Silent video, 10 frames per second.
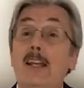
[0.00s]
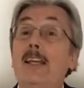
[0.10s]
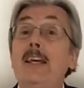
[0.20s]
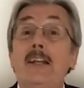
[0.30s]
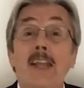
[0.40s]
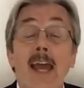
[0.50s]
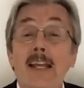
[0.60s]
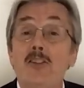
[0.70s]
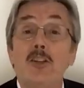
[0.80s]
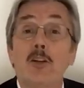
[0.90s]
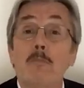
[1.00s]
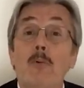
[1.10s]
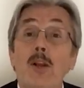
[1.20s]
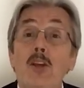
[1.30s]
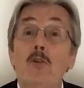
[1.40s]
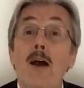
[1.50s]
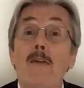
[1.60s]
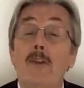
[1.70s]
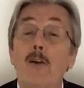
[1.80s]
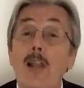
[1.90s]
Get an agent to bring you
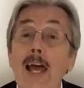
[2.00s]
out their